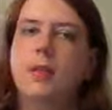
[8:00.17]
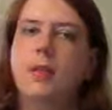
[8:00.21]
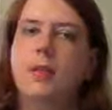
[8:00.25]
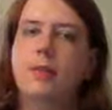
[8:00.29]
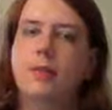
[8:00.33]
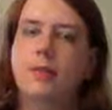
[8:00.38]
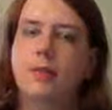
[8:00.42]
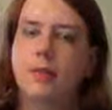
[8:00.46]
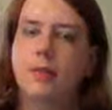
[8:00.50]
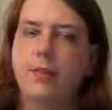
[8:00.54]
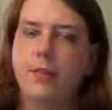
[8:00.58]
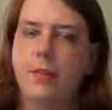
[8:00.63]

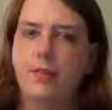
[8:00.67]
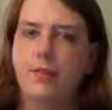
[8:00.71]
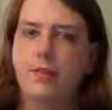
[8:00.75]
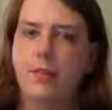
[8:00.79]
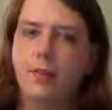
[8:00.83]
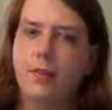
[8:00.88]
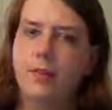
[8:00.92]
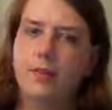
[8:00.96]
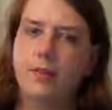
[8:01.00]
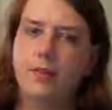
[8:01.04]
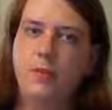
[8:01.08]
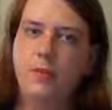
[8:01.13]
it's not something
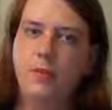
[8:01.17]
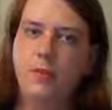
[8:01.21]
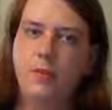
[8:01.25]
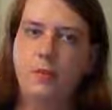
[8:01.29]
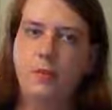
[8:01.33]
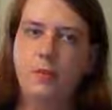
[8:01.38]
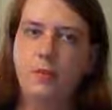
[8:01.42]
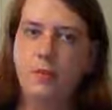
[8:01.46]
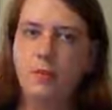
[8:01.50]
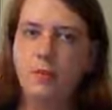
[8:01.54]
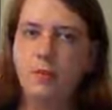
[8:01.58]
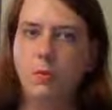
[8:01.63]
you'd use
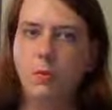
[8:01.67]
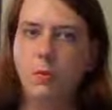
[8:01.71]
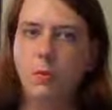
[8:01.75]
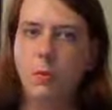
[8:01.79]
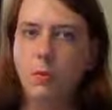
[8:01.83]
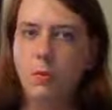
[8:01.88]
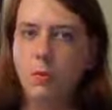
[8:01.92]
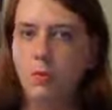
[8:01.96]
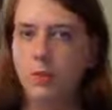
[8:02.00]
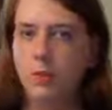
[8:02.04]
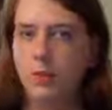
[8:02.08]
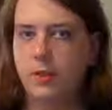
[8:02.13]

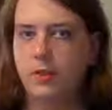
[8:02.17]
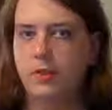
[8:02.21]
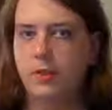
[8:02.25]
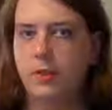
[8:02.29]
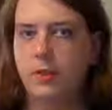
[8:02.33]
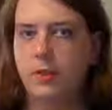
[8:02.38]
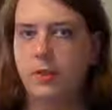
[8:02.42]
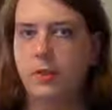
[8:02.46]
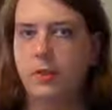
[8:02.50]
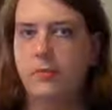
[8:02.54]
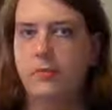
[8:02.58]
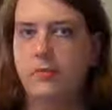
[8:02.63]
all the
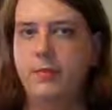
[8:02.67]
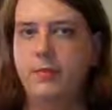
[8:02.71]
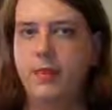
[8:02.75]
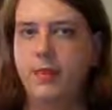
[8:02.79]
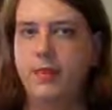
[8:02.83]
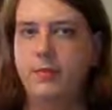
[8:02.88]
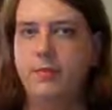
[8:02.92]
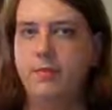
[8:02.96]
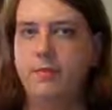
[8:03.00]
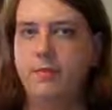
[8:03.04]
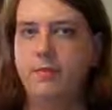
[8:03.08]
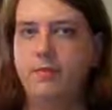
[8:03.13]
time,
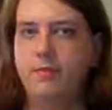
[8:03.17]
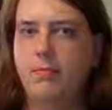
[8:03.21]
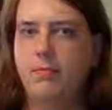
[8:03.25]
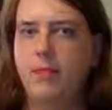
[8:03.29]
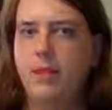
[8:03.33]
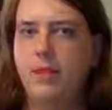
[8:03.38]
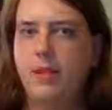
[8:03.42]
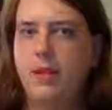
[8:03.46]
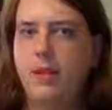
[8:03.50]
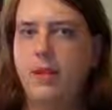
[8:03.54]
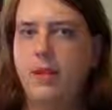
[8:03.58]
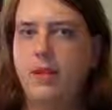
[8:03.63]
just
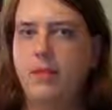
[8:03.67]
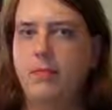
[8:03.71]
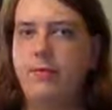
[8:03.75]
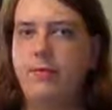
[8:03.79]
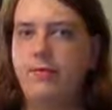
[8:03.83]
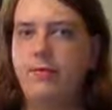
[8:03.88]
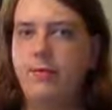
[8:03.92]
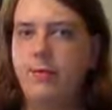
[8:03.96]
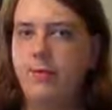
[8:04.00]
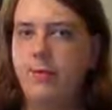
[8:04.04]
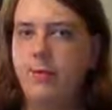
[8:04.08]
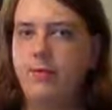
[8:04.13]
if
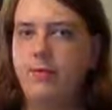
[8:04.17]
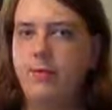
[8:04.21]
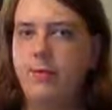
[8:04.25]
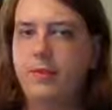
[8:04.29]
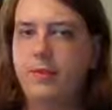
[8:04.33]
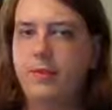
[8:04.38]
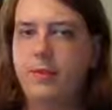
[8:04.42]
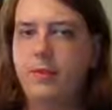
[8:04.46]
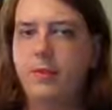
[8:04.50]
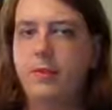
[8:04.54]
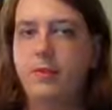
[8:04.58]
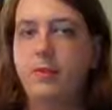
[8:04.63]
for some
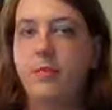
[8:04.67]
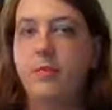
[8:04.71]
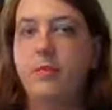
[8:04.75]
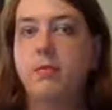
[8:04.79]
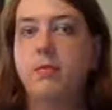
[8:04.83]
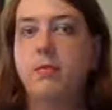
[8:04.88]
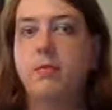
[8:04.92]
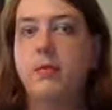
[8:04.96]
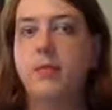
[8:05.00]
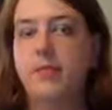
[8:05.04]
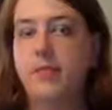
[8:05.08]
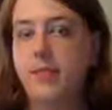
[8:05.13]
reason you
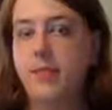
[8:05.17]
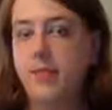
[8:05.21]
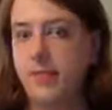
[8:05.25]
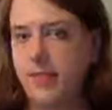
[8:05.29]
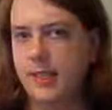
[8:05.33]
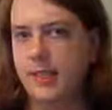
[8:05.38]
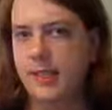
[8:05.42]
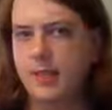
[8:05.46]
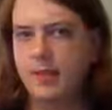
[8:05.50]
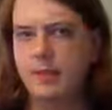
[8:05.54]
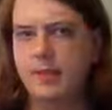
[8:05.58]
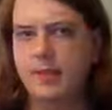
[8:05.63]

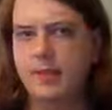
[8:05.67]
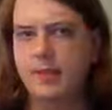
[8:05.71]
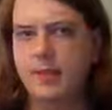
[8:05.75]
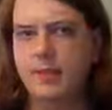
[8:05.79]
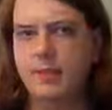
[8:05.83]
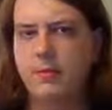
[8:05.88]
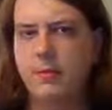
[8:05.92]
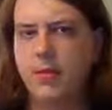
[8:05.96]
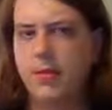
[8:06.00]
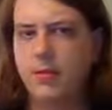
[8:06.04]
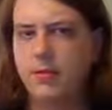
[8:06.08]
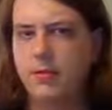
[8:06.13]
particularly wanted to
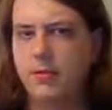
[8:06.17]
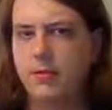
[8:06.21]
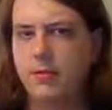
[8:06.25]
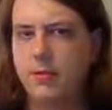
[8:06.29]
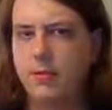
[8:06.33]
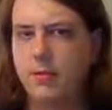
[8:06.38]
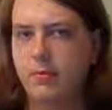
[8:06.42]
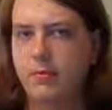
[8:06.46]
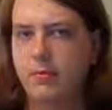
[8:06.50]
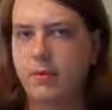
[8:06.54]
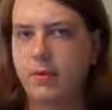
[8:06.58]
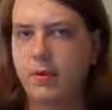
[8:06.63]
make sure
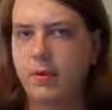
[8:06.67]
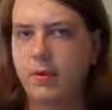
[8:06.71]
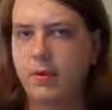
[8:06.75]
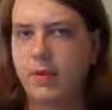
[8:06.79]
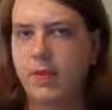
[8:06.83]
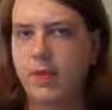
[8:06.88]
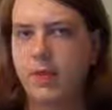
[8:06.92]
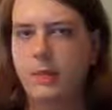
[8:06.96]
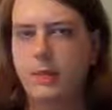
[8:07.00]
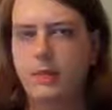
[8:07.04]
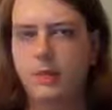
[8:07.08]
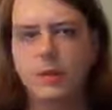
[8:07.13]
someone could
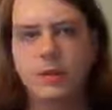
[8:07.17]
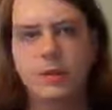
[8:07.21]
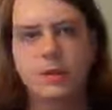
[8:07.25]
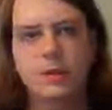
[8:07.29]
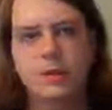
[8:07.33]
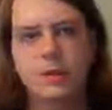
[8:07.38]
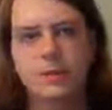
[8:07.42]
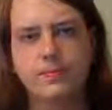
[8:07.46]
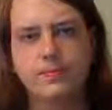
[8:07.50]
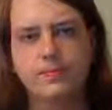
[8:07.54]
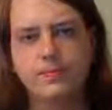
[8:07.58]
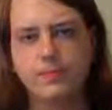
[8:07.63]
keep watch.